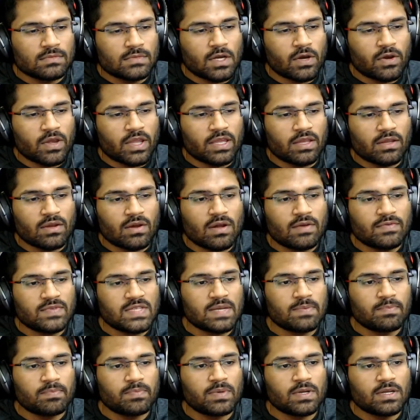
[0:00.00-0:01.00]
Okay, you have
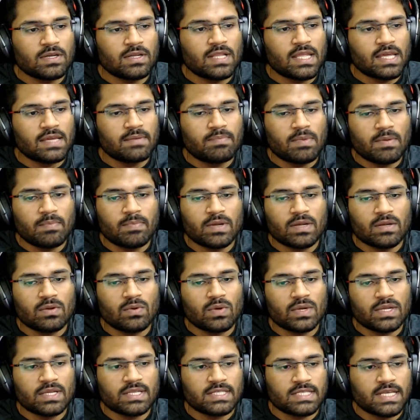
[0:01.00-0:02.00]
some like people
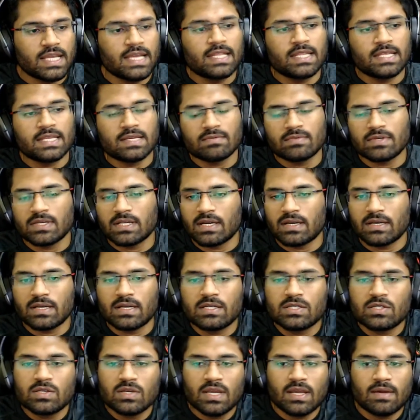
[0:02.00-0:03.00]
who are saying
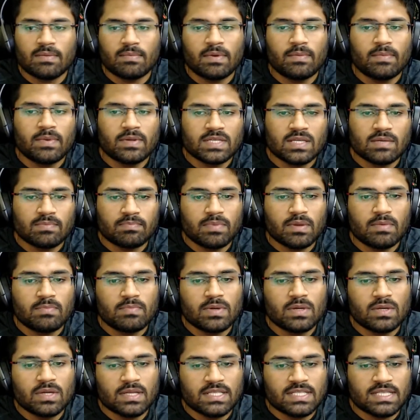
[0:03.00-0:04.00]
1700. So yeah, maybe some
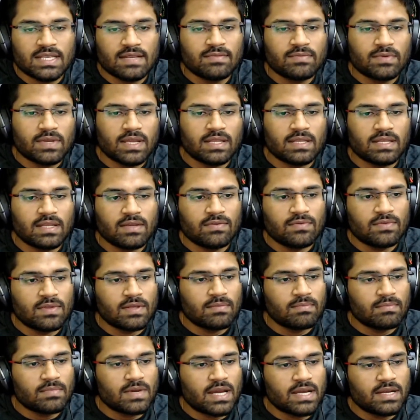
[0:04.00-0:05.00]
people itself can give them.